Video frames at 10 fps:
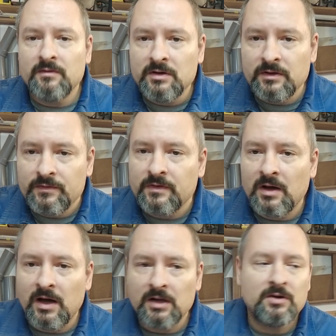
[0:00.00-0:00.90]
even if
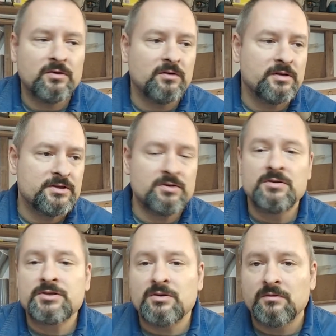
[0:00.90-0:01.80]
alcohol is
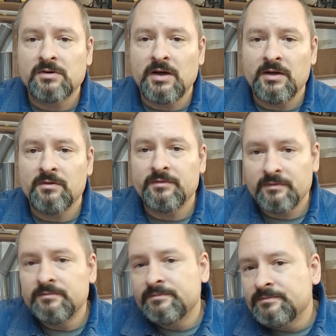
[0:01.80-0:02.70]
also kind of,
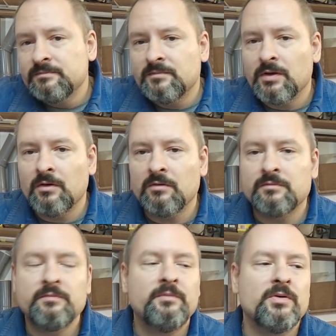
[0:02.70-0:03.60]
you know,
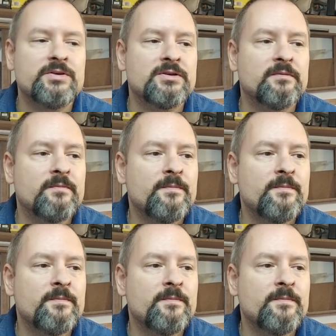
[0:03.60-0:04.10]
poison.